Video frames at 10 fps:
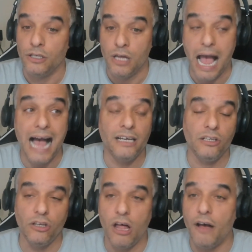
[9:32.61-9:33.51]
I
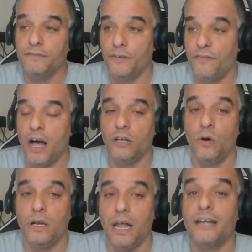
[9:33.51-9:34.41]
love to follow
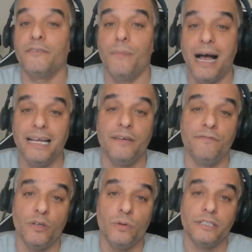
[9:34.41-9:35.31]
a lot of my
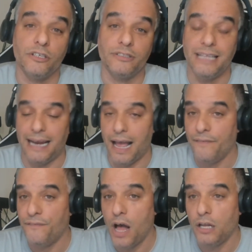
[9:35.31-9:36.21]
influencers that I
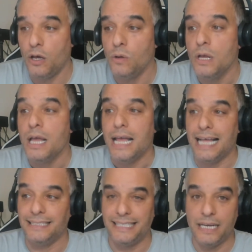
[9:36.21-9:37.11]
follow
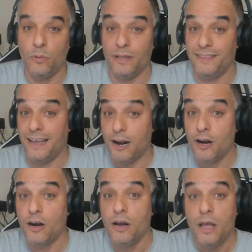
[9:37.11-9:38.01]
and see what
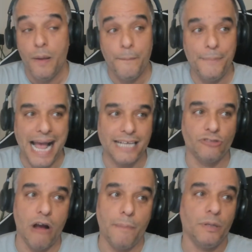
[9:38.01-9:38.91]
their
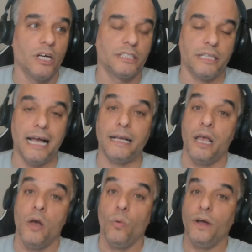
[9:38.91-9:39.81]
backdrop looks like,
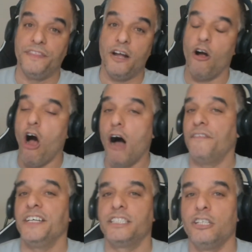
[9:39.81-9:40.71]
what their
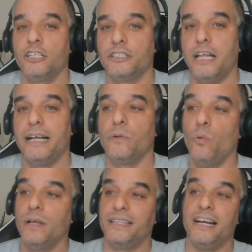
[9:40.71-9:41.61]
office looks like,
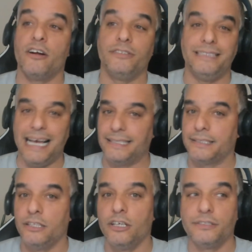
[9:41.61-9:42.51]
what their desk
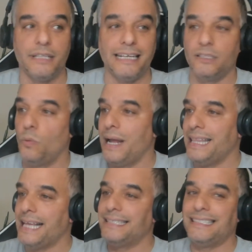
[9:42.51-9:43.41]
looks like, the way
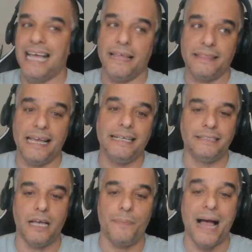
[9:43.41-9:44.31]
they set things
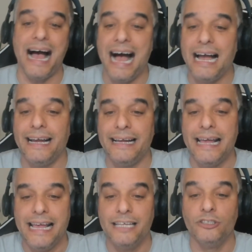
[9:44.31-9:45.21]
up. I
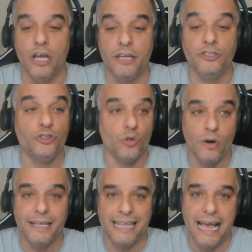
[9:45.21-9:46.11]

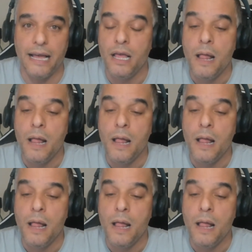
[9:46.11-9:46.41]
enjoy that.